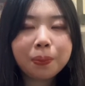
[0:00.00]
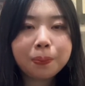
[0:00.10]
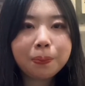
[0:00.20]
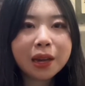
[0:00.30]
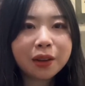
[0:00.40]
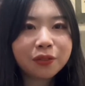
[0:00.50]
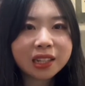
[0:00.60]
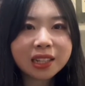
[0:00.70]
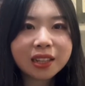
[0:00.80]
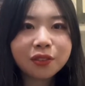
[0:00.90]

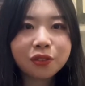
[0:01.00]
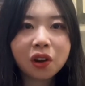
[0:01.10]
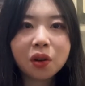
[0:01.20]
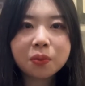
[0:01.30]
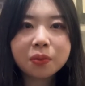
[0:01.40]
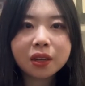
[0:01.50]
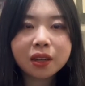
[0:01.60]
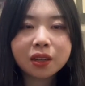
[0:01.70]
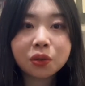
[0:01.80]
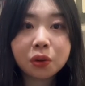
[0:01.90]
benefiting from
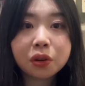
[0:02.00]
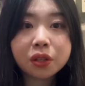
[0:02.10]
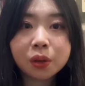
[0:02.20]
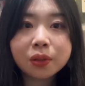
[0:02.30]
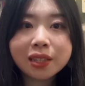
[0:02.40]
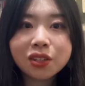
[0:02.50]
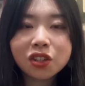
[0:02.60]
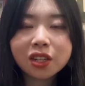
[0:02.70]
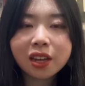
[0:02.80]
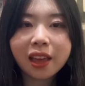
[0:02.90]
your
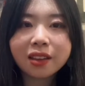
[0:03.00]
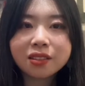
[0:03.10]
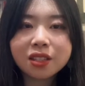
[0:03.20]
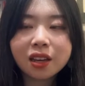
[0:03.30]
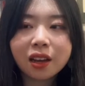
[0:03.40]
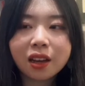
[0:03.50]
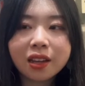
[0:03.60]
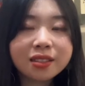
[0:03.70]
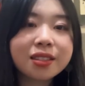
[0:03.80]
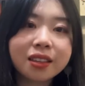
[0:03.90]
knowledge and
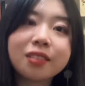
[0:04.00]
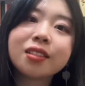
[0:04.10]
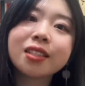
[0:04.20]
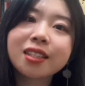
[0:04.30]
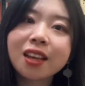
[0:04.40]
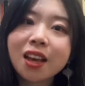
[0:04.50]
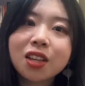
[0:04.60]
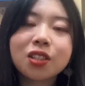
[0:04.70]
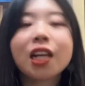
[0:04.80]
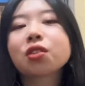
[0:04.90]
skills.
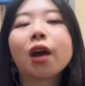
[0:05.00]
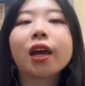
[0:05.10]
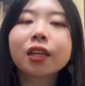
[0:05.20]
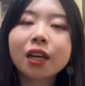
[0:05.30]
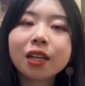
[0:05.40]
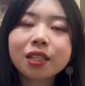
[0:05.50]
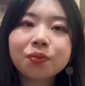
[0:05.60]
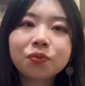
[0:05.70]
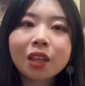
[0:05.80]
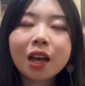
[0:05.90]
So that's quite good.
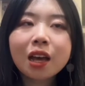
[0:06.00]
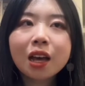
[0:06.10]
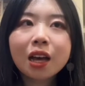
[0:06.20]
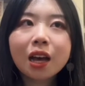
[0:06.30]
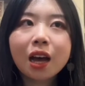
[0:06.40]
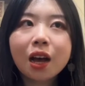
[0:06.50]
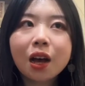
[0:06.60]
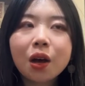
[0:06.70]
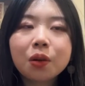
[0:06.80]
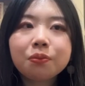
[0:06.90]

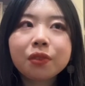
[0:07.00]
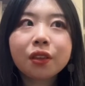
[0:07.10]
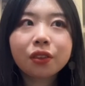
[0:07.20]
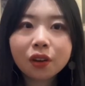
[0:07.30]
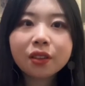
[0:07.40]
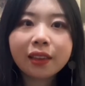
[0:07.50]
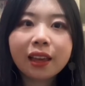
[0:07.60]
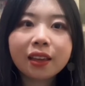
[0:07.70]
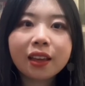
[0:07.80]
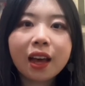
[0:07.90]
The third
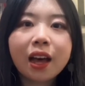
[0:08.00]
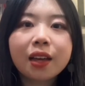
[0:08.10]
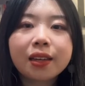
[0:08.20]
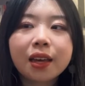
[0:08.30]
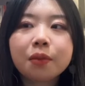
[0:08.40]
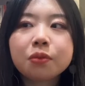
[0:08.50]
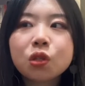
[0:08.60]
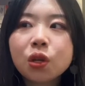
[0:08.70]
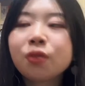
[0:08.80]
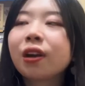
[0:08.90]
thing I am
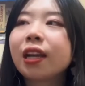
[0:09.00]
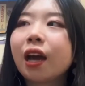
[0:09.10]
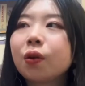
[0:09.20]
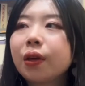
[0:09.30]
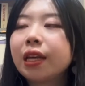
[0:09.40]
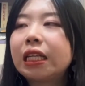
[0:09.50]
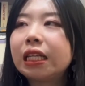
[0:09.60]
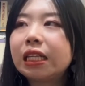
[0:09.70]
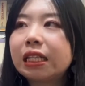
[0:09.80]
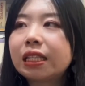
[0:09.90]
doing right now
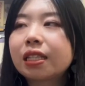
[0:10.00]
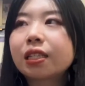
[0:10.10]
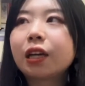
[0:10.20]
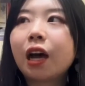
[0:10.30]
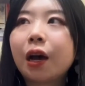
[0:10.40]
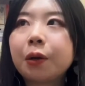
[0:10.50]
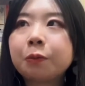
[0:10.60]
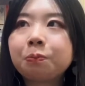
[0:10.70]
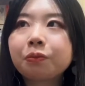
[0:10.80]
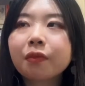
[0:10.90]
is a
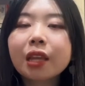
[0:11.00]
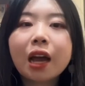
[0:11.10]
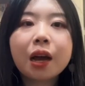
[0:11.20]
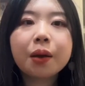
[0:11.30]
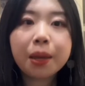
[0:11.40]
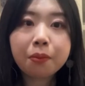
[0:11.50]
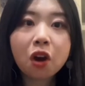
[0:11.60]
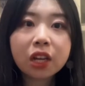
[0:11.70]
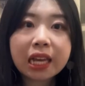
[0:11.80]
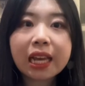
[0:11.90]

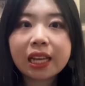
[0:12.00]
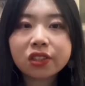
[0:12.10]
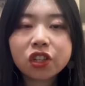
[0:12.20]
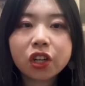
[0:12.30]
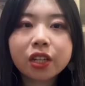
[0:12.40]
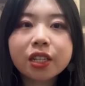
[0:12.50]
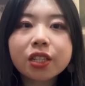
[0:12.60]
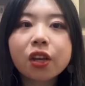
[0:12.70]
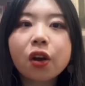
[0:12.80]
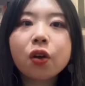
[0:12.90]
marketing intern.
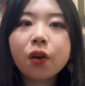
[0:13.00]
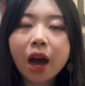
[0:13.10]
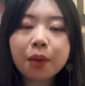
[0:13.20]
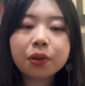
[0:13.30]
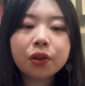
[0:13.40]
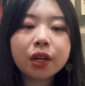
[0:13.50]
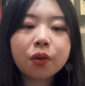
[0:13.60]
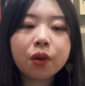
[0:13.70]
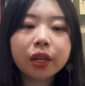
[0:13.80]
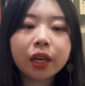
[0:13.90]
So I'm currently
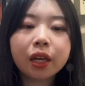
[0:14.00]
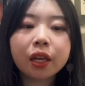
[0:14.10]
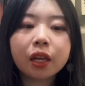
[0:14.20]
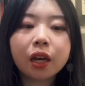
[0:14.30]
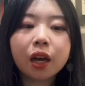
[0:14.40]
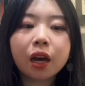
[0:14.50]
working